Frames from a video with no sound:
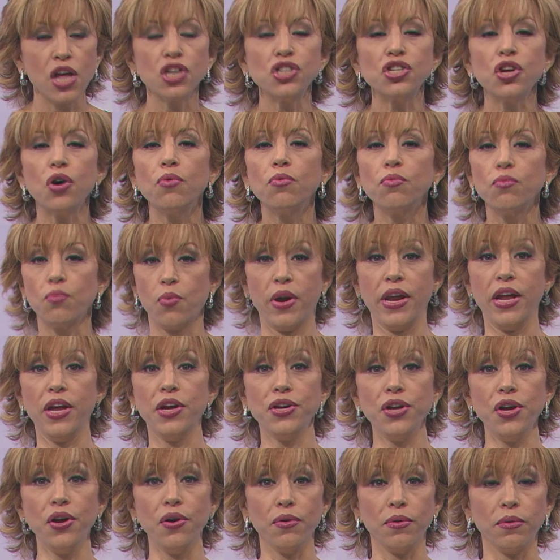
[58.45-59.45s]
So what do
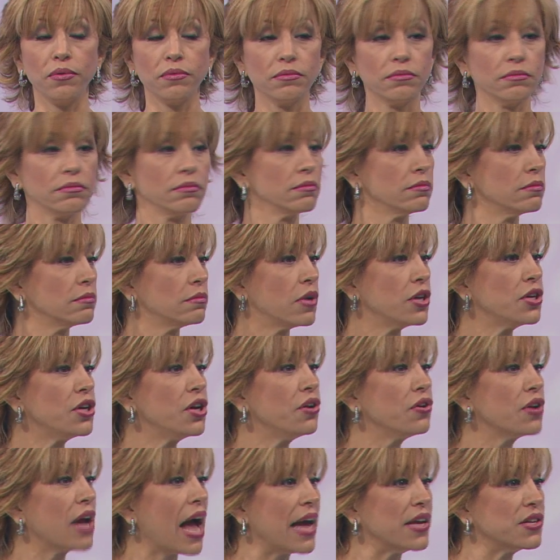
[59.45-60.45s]
you do? What
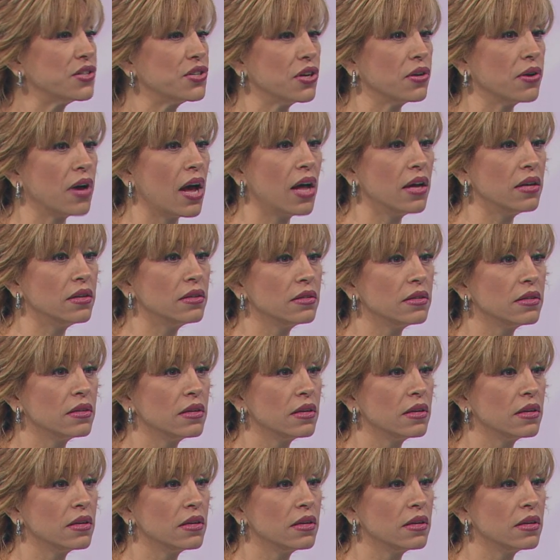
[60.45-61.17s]
do you guys do, huh?